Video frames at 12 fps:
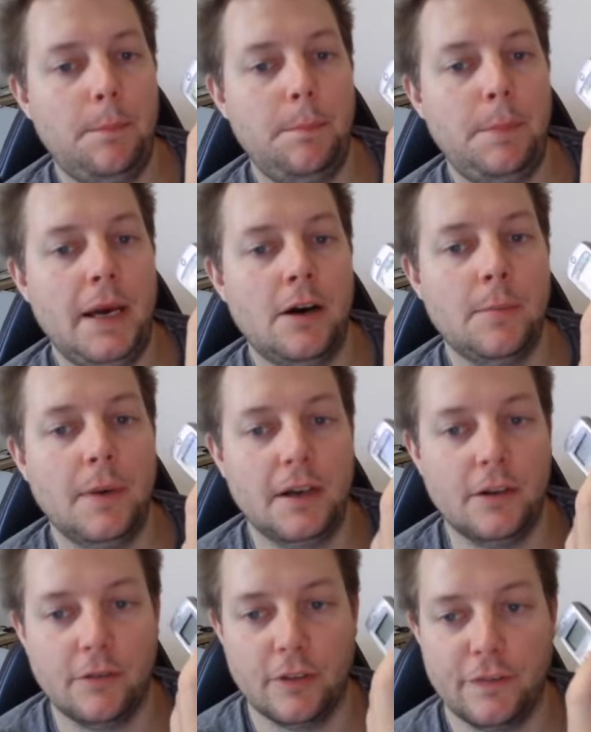power button
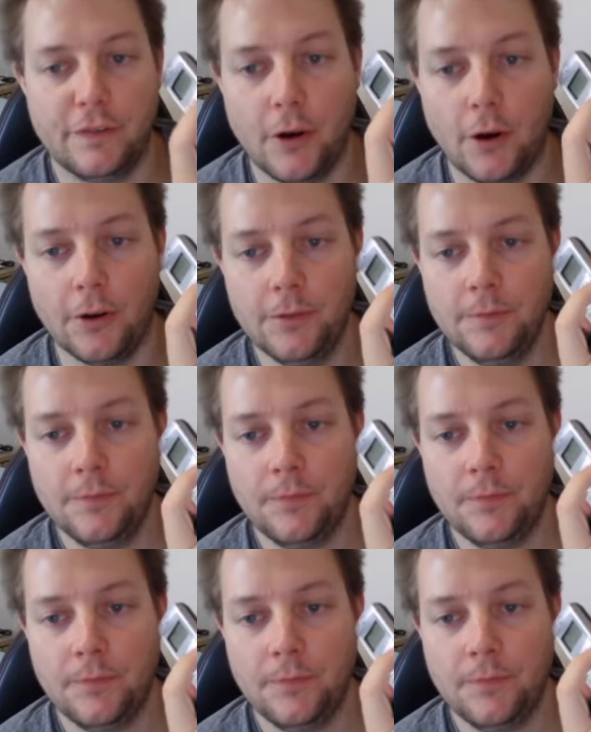of the phone,